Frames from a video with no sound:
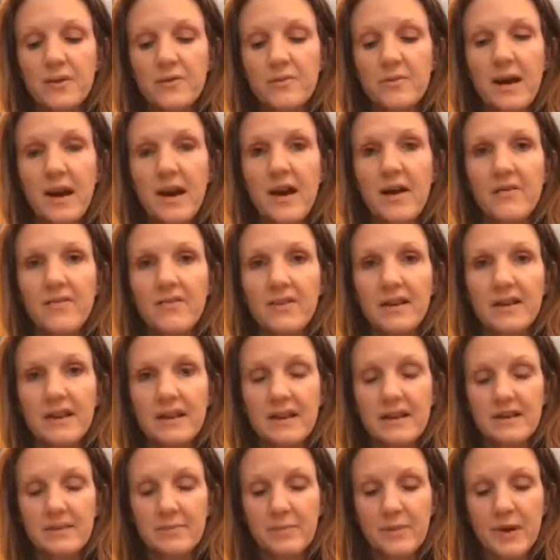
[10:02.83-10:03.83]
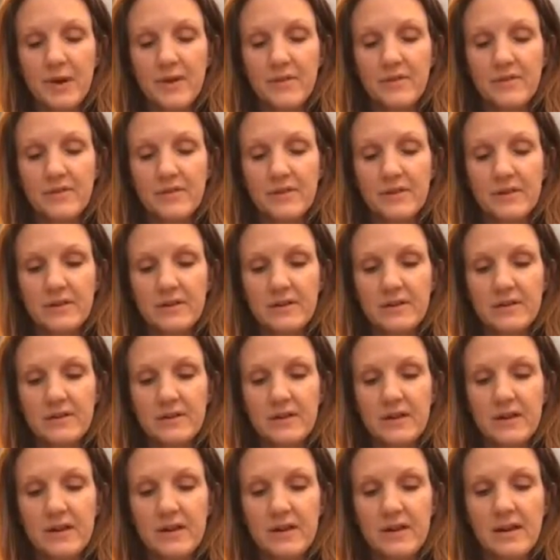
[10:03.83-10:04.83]
about that explosion.
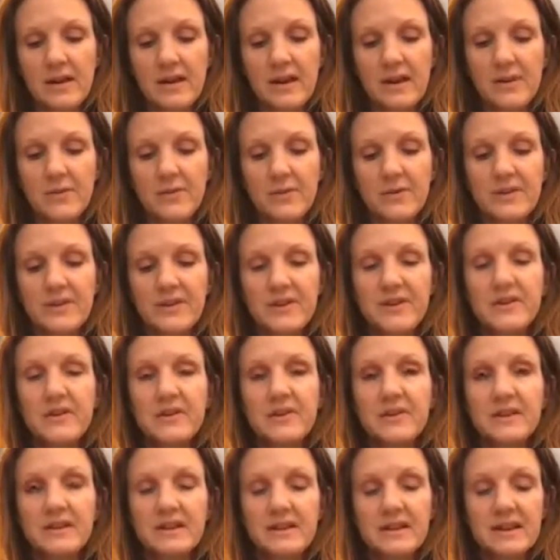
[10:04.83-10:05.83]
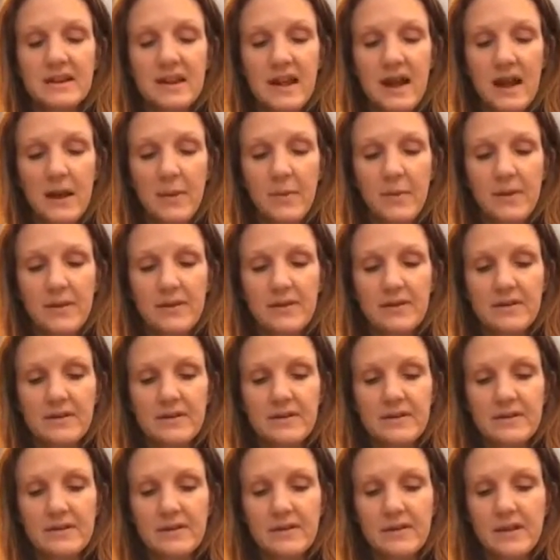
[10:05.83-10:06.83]
It was good that it
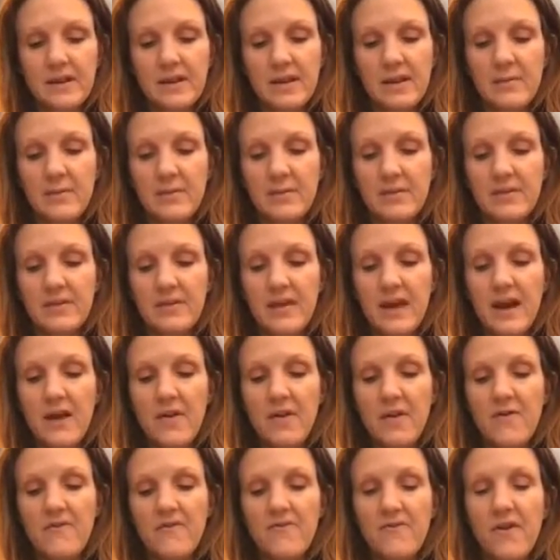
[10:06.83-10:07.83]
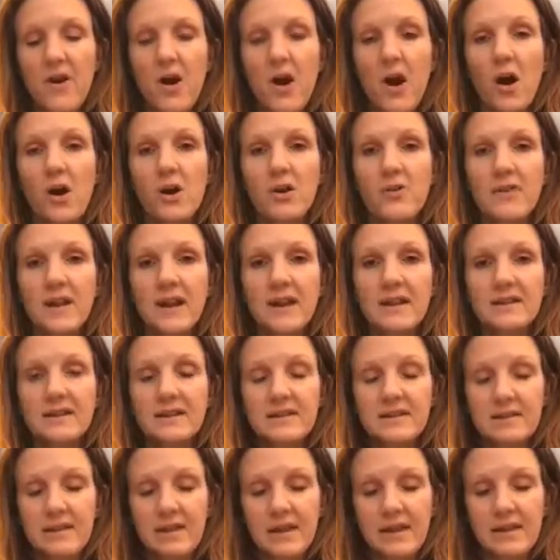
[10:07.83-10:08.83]
happened, but there are far greater
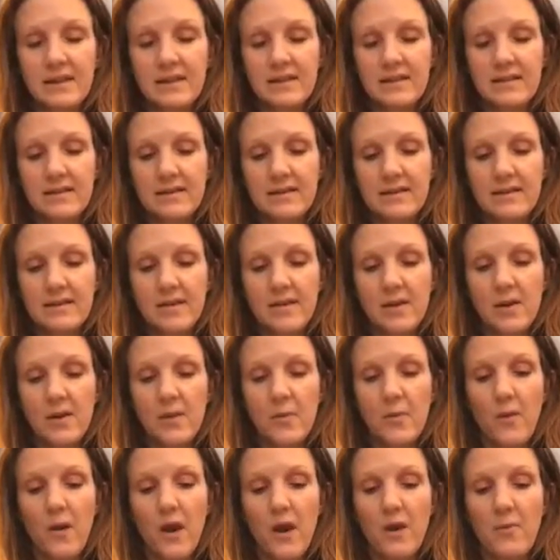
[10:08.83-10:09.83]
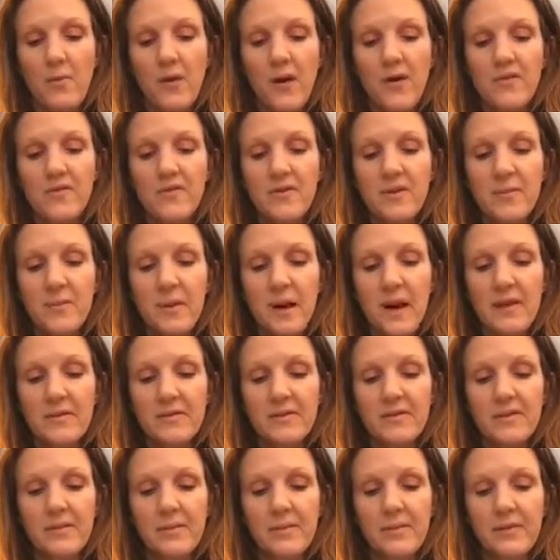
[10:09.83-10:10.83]
things. Why bother
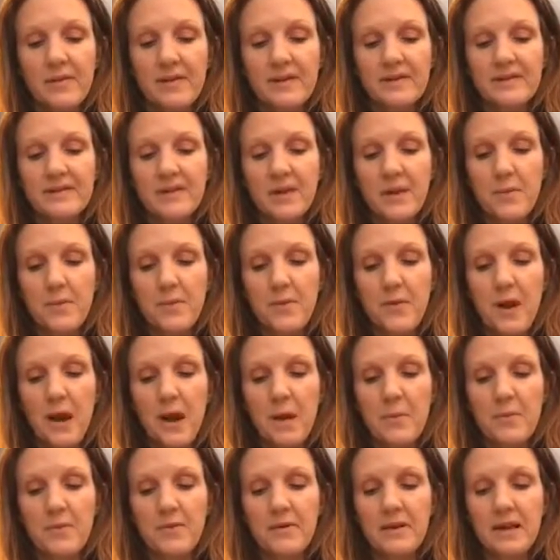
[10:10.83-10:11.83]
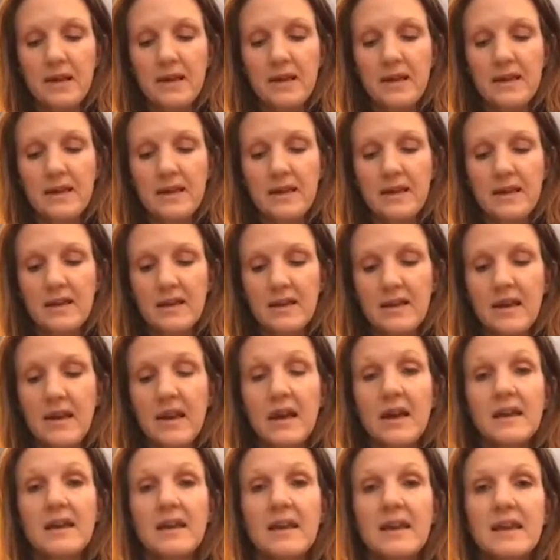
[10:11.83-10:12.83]
about something so primary?
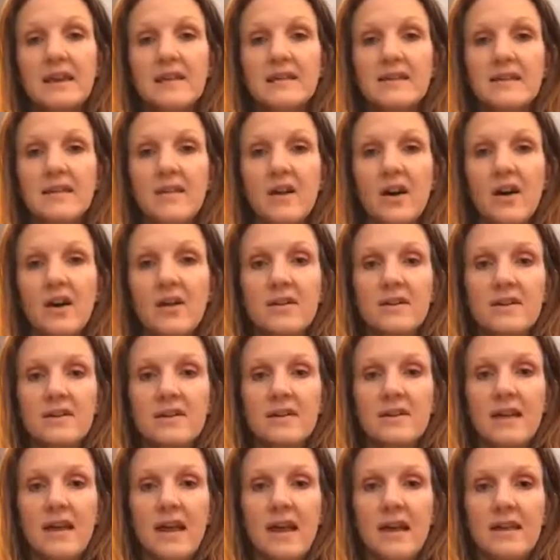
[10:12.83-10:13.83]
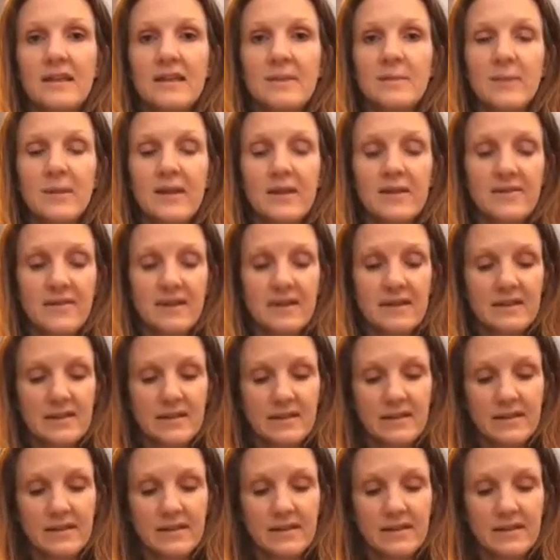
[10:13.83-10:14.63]
A kindergarten experience.